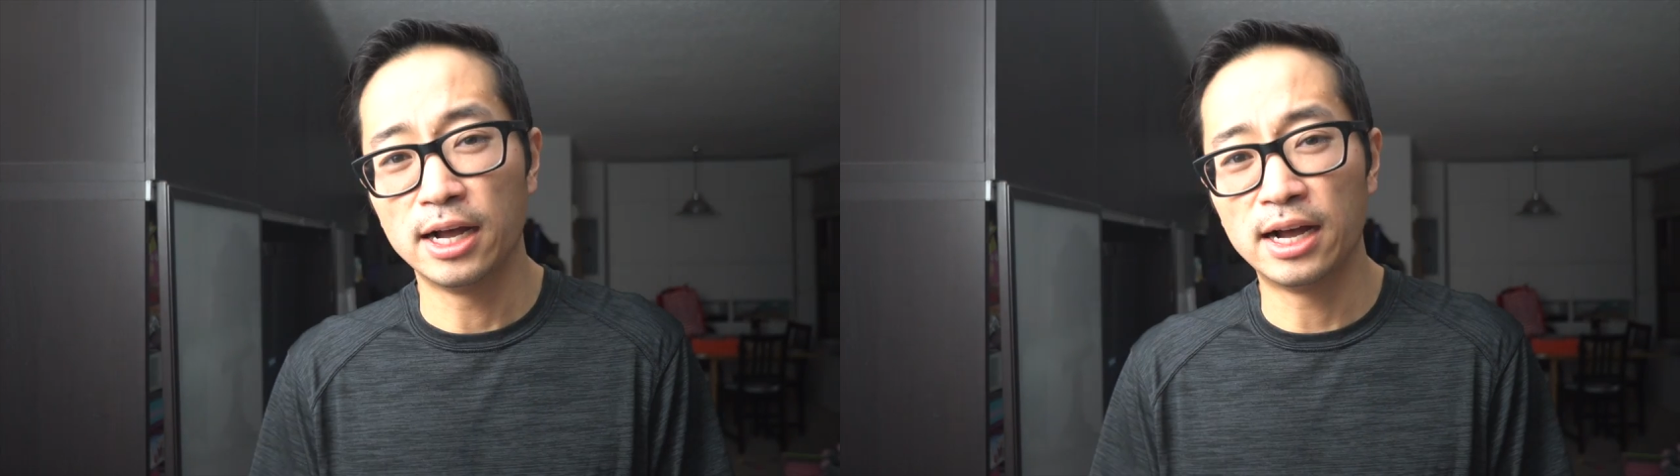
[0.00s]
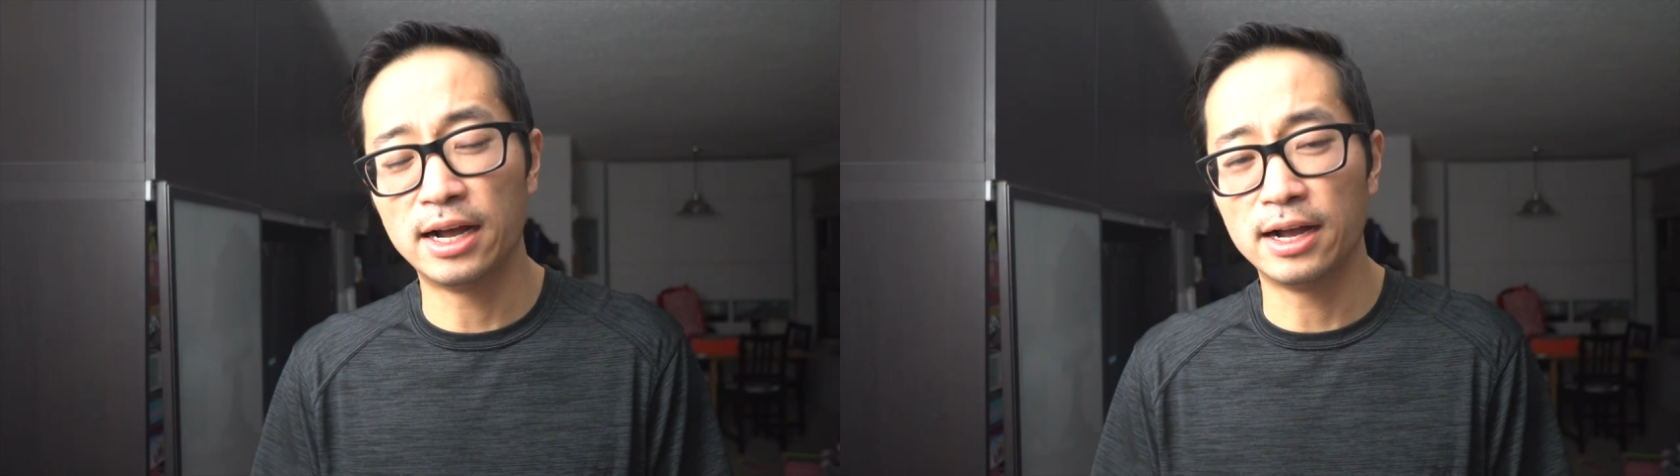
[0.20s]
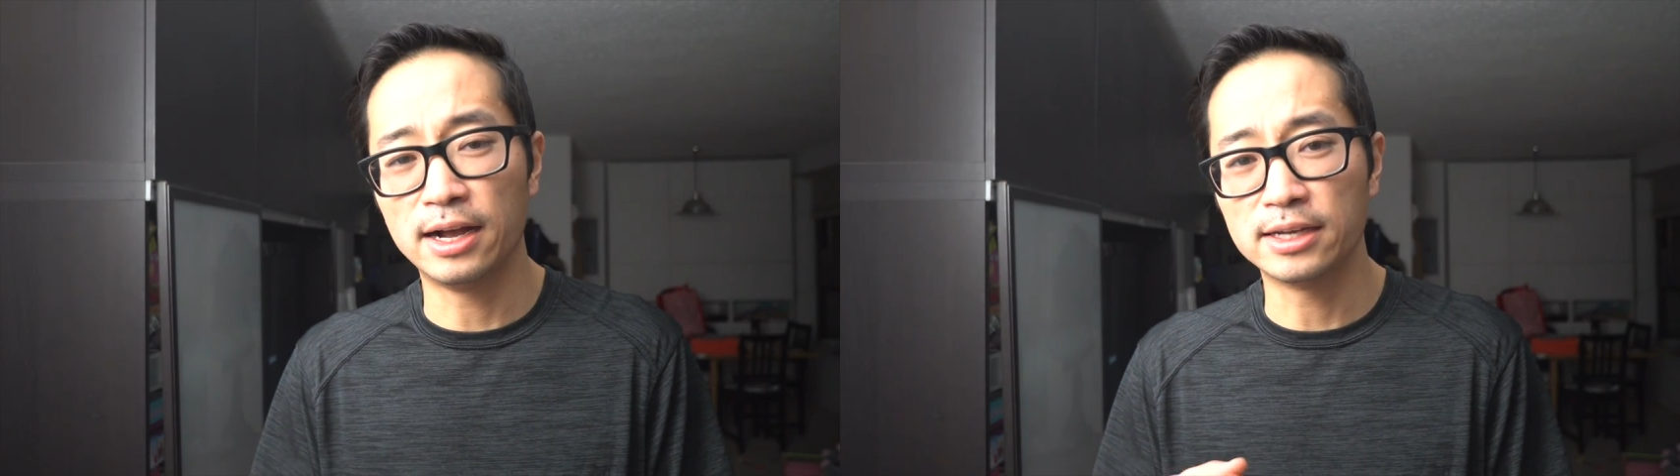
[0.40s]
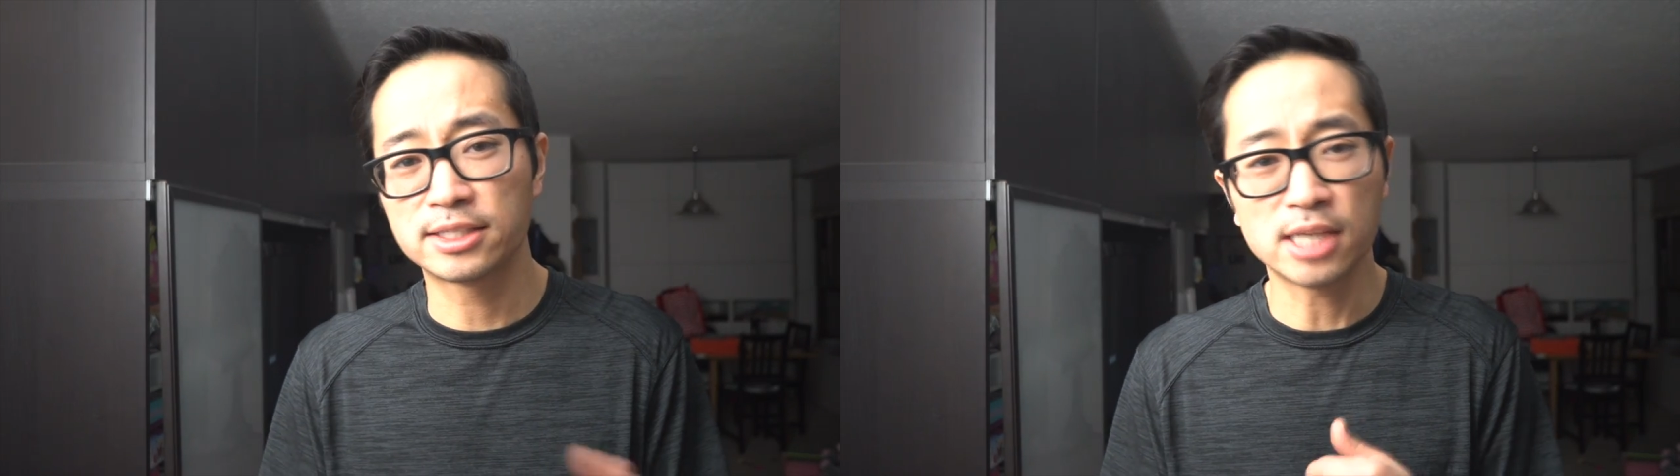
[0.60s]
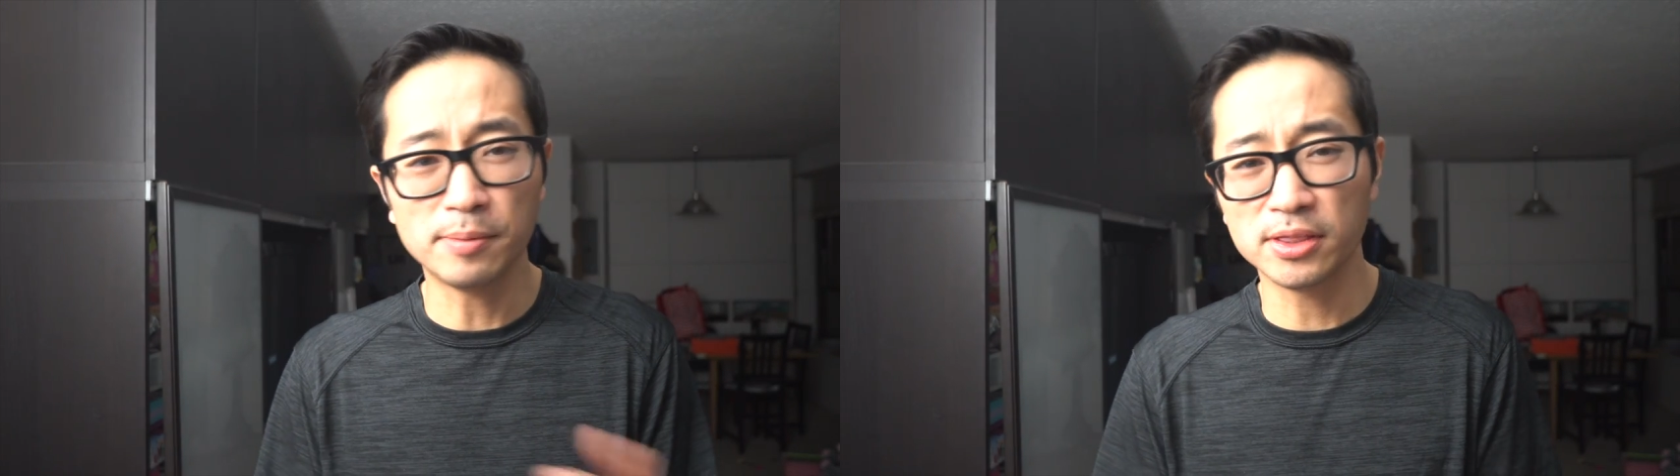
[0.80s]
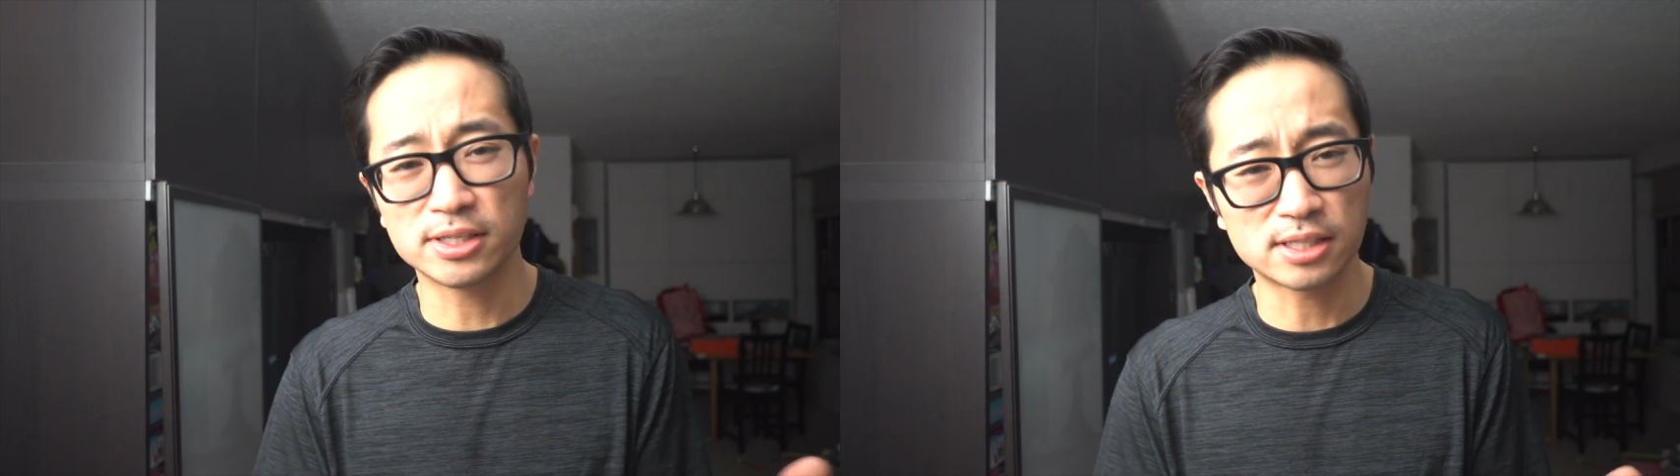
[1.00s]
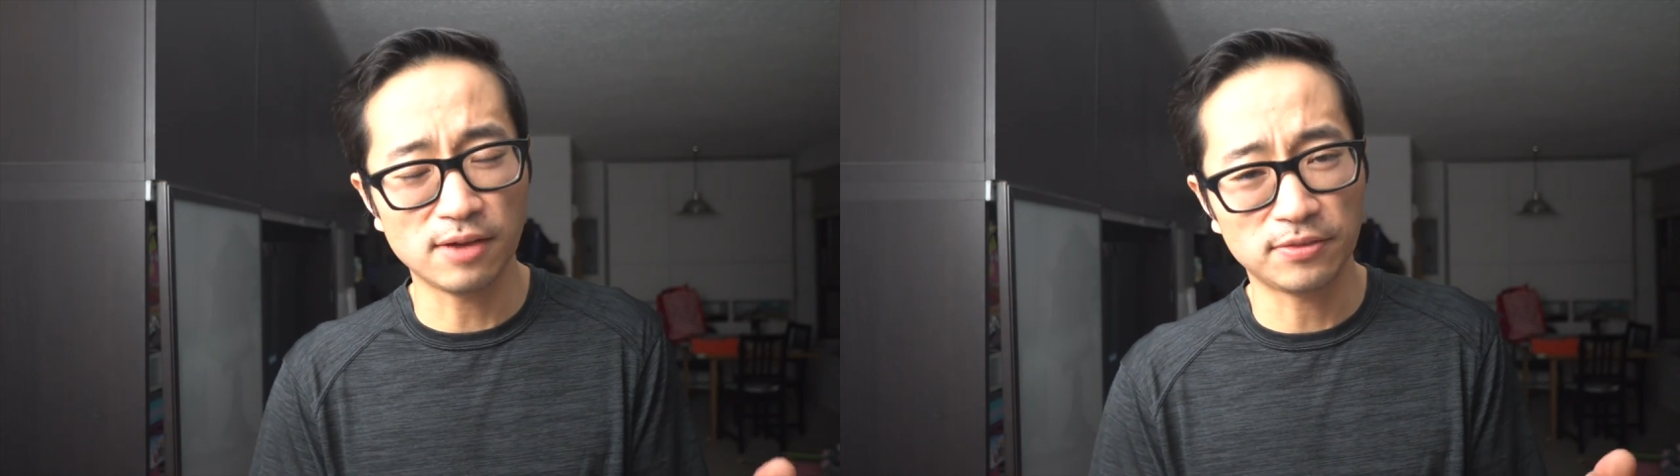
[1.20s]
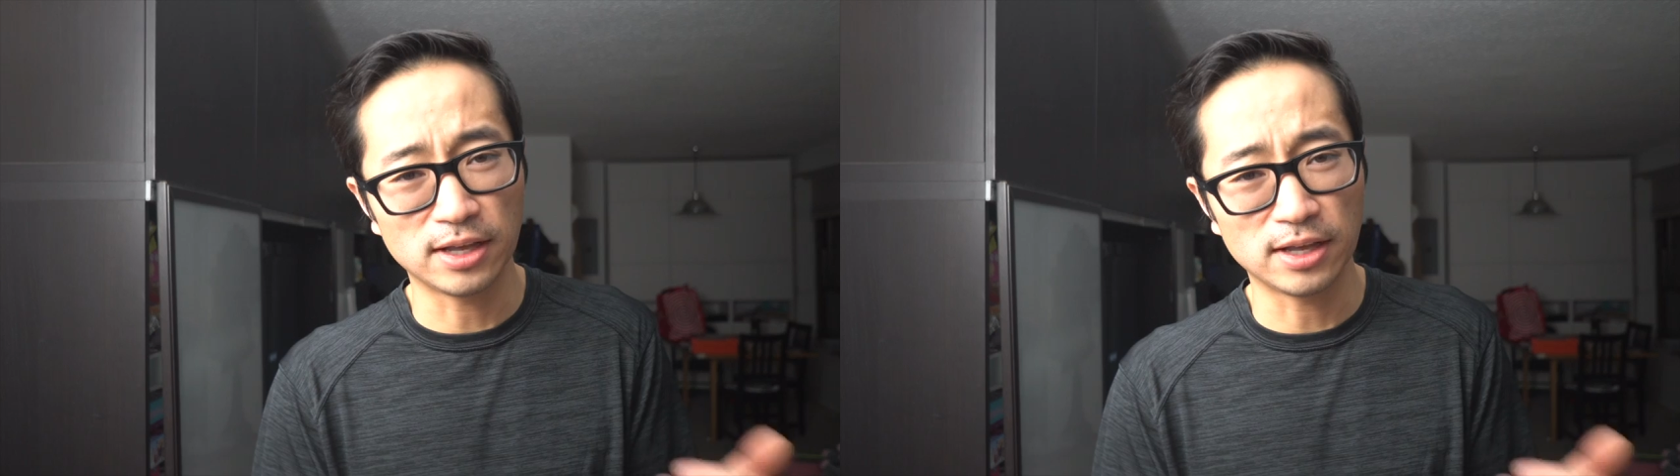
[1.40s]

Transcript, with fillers: Uh, some of the stuff